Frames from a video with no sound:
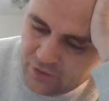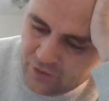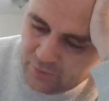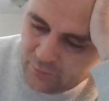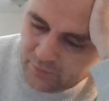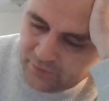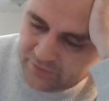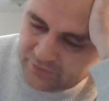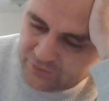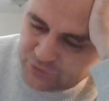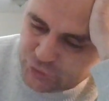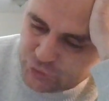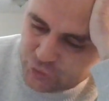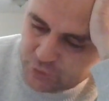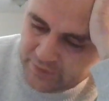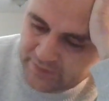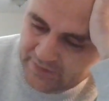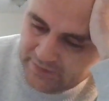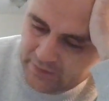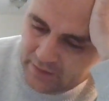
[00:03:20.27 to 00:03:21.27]
with
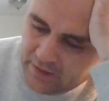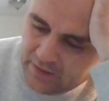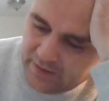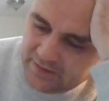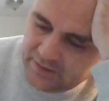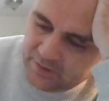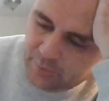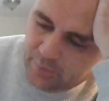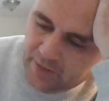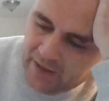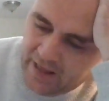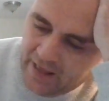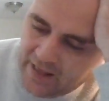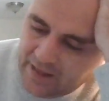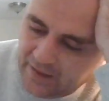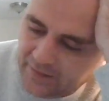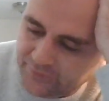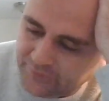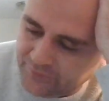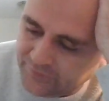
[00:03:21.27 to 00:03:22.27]
tree-lined
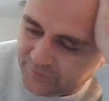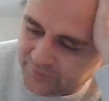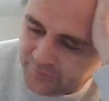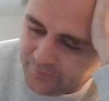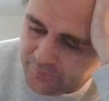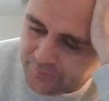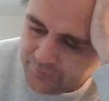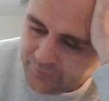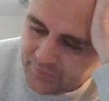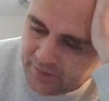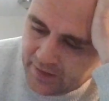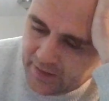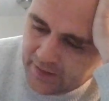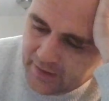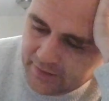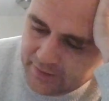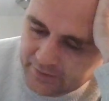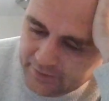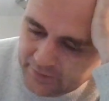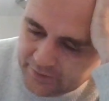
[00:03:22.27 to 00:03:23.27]
paths
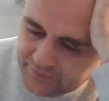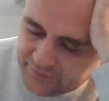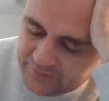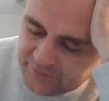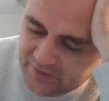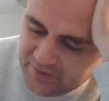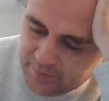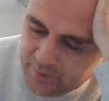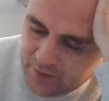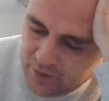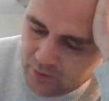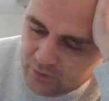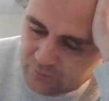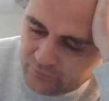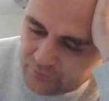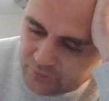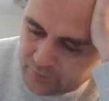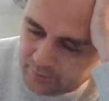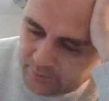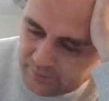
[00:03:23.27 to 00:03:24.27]
and a gazebo
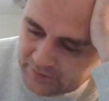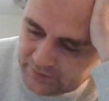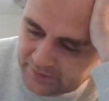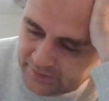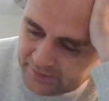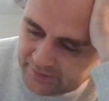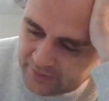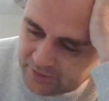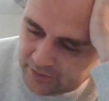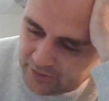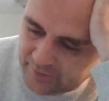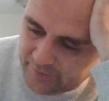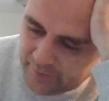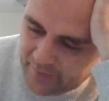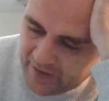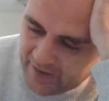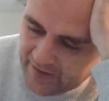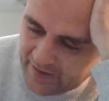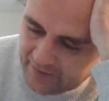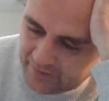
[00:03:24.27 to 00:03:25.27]
for military
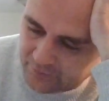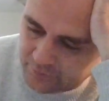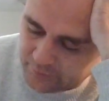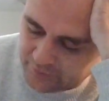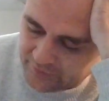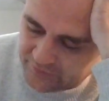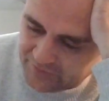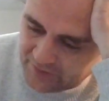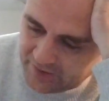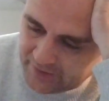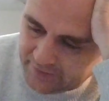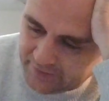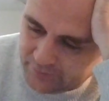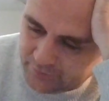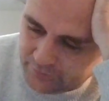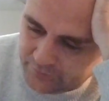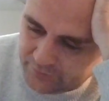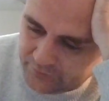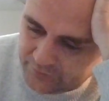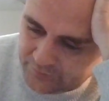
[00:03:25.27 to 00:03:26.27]
band
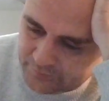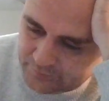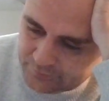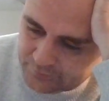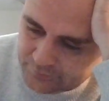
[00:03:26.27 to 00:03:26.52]
recitals.